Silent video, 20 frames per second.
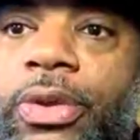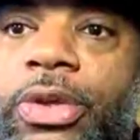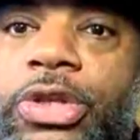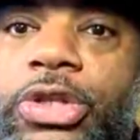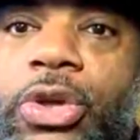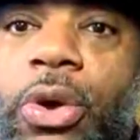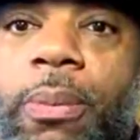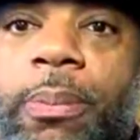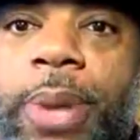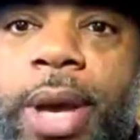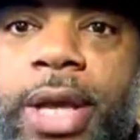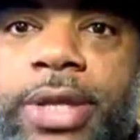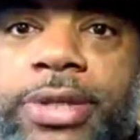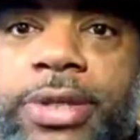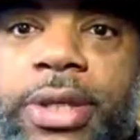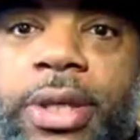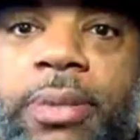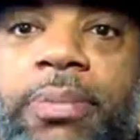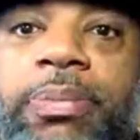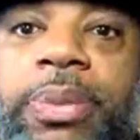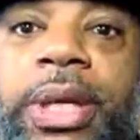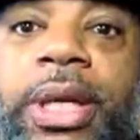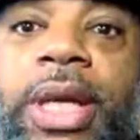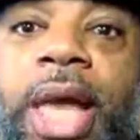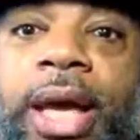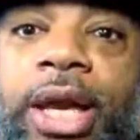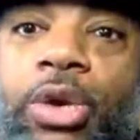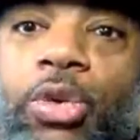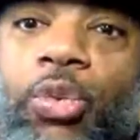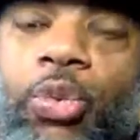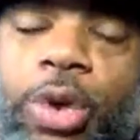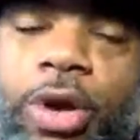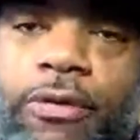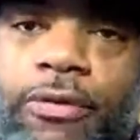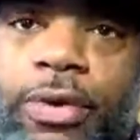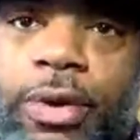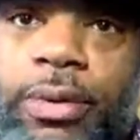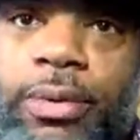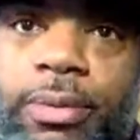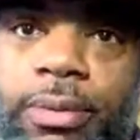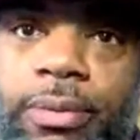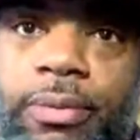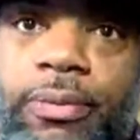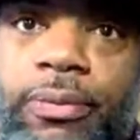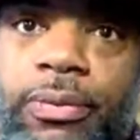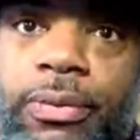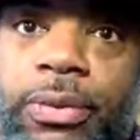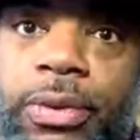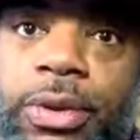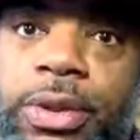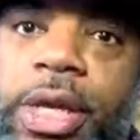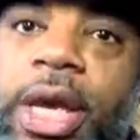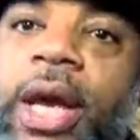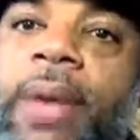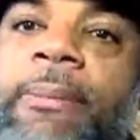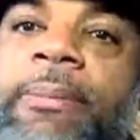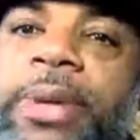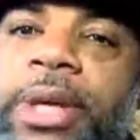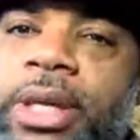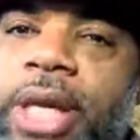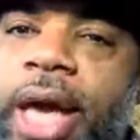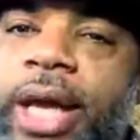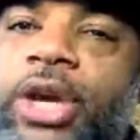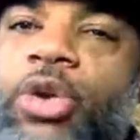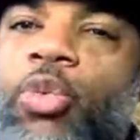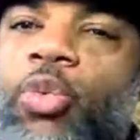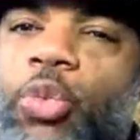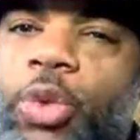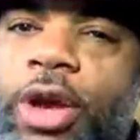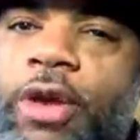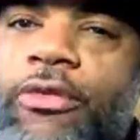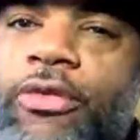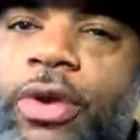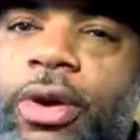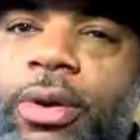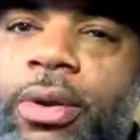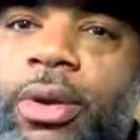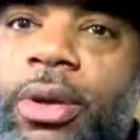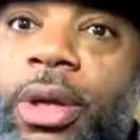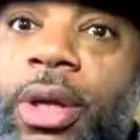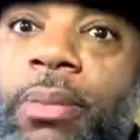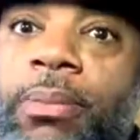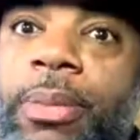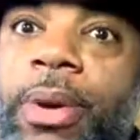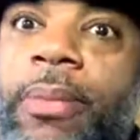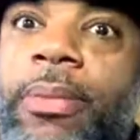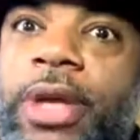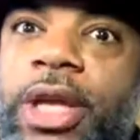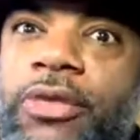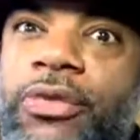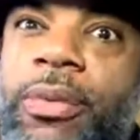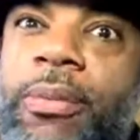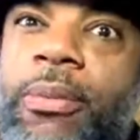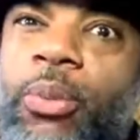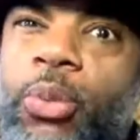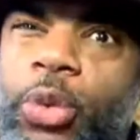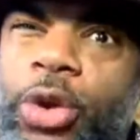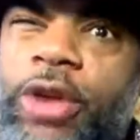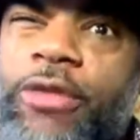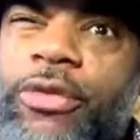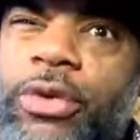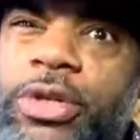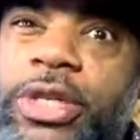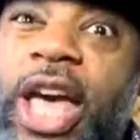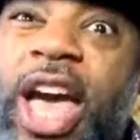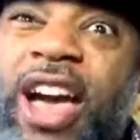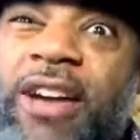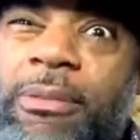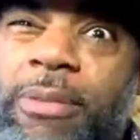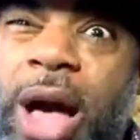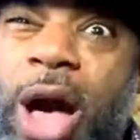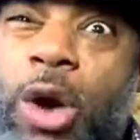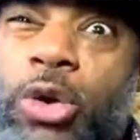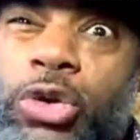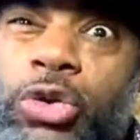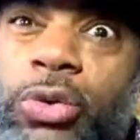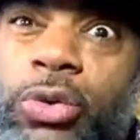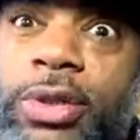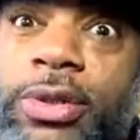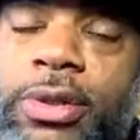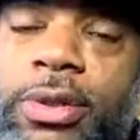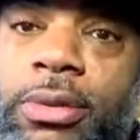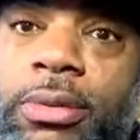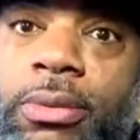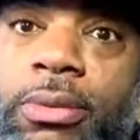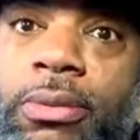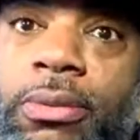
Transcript: So basically, be like a river. Yeah, be like a river, but even rivers have boundaries.